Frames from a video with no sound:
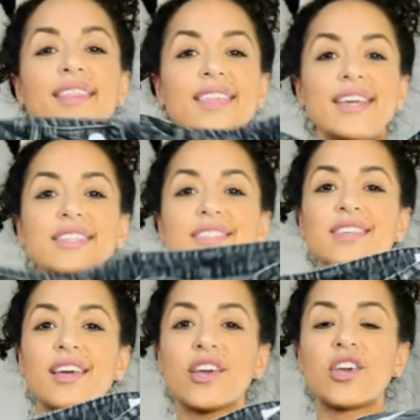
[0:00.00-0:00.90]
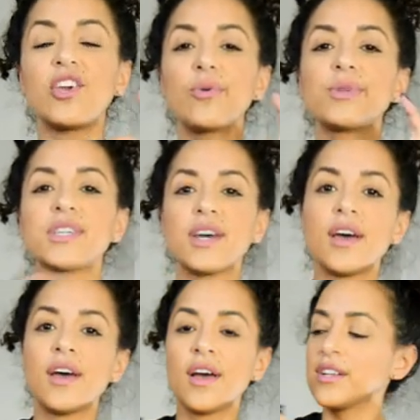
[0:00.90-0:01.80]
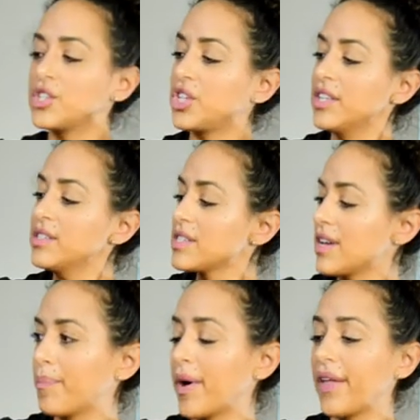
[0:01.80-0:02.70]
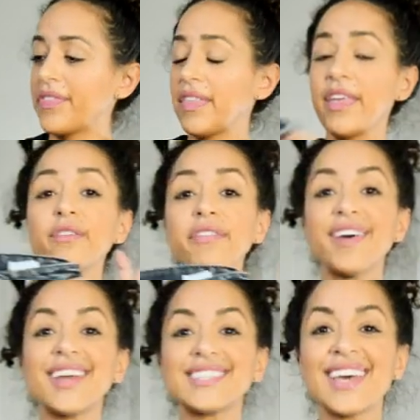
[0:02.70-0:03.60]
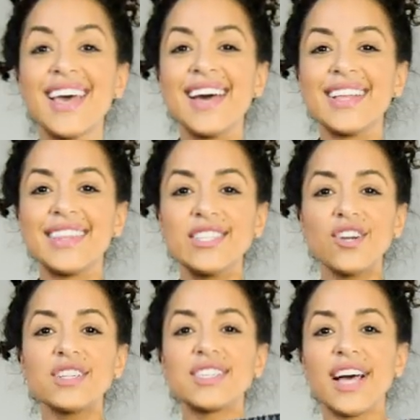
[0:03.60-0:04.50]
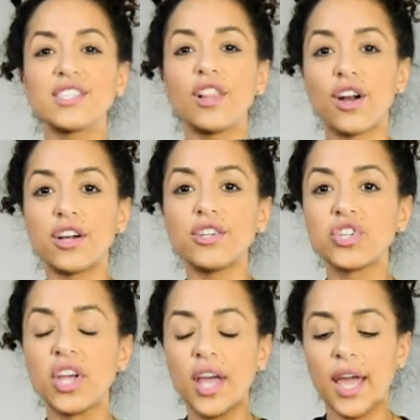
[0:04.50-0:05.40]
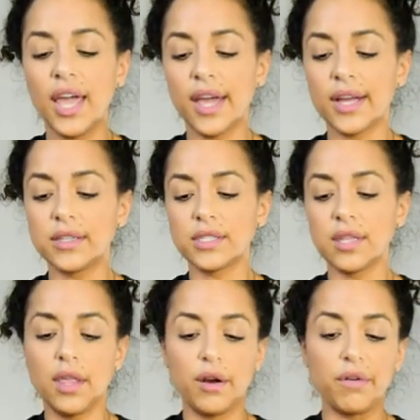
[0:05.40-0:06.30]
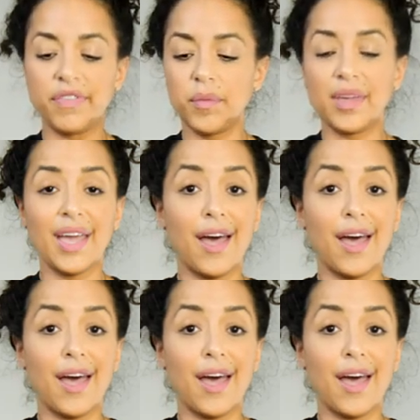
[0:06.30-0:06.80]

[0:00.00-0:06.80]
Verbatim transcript: these cute jeans, but they don't fit. These are a size large and they don't fit me